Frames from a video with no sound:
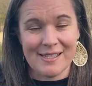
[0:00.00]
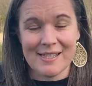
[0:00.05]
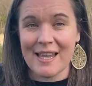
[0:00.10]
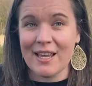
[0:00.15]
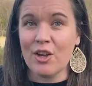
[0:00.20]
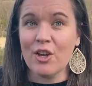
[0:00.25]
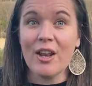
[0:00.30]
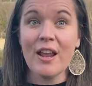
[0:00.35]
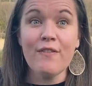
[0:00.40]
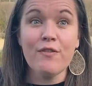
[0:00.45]
They
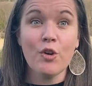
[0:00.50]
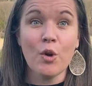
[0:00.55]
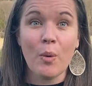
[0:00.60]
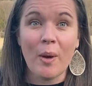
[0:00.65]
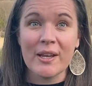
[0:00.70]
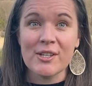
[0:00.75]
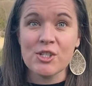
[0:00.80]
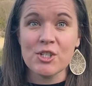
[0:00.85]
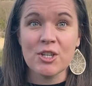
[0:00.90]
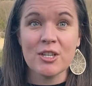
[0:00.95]
could have
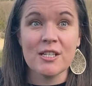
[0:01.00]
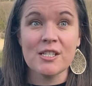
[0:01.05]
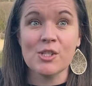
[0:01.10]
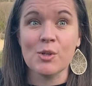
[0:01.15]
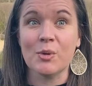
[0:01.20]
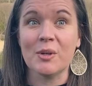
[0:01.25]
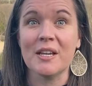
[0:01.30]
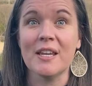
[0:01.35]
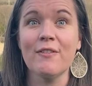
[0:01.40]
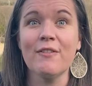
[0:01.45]
questions
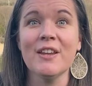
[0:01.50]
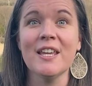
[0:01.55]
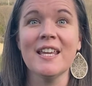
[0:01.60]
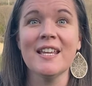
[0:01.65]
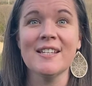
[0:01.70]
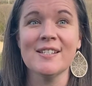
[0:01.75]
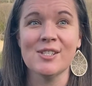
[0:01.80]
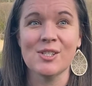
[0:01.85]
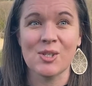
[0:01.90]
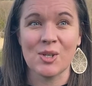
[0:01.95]
or even
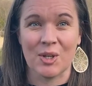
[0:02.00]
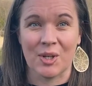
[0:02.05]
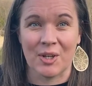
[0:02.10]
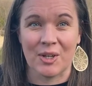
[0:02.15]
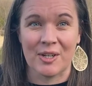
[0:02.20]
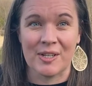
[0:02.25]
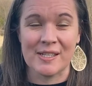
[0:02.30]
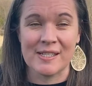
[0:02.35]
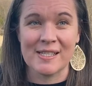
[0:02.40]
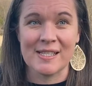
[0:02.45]

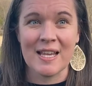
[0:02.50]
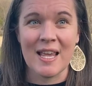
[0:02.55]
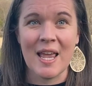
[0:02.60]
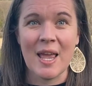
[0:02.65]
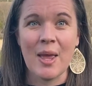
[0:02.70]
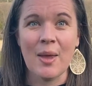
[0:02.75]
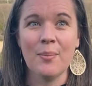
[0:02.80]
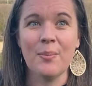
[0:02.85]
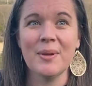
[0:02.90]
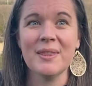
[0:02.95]
concerns,
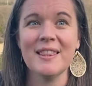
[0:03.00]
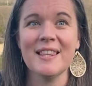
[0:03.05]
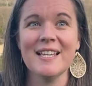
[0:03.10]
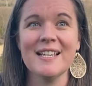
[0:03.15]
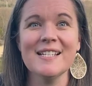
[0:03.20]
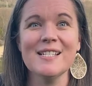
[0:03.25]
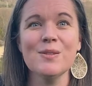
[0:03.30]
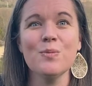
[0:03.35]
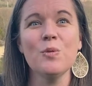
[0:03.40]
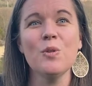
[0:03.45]
but
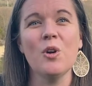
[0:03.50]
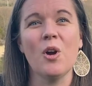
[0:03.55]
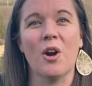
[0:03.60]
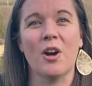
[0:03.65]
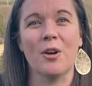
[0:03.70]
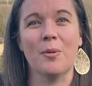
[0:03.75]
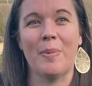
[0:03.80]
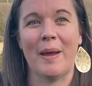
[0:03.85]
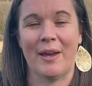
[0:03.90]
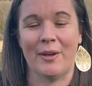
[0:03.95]
these were
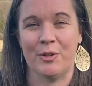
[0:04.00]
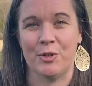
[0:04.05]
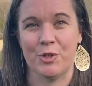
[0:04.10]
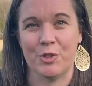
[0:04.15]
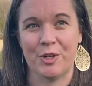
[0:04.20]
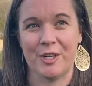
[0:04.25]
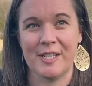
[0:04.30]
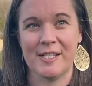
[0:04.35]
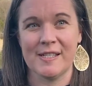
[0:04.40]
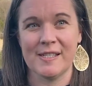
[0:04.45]
our
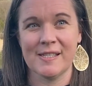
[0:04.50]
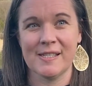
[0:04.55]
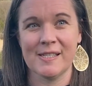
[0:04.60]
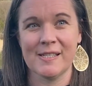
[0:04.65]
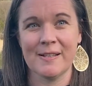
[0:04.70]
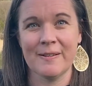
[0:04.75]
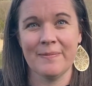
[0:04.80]
boundaries.